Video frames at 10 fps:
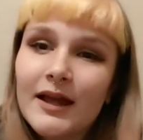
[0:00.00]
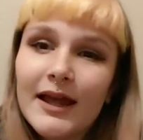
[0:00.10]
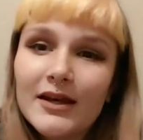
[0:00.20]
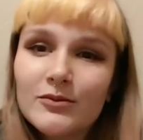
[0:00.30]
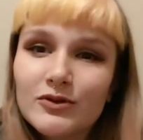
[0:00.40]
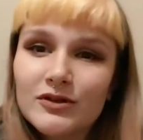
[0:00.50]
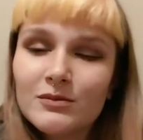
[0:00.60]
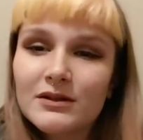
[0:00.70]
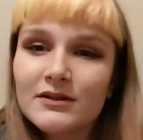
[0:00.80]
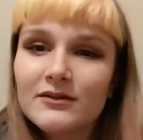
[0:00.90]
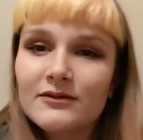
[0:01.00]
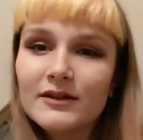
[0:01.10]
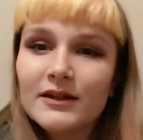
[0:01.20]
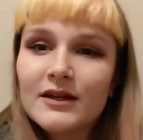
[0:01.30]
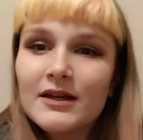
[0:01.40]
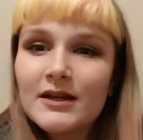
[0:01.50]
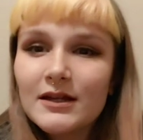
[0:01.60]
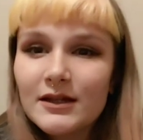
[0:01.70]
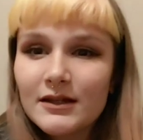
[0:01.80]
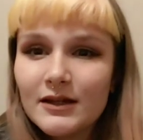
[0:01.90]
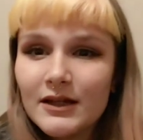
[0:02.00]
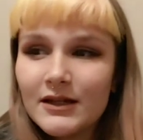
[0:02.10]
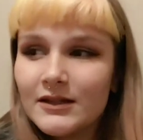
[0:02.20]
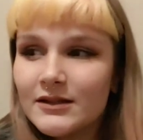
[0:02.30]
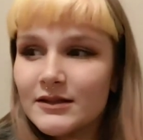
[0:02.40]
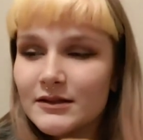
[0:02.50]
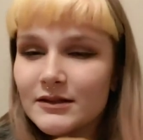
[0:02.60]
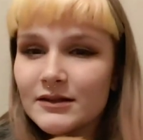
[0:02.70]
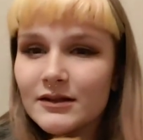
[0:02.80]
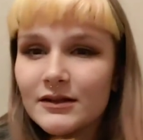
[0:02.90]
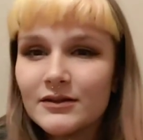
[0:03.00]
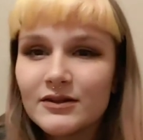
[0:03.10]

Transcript: animal-specific needs and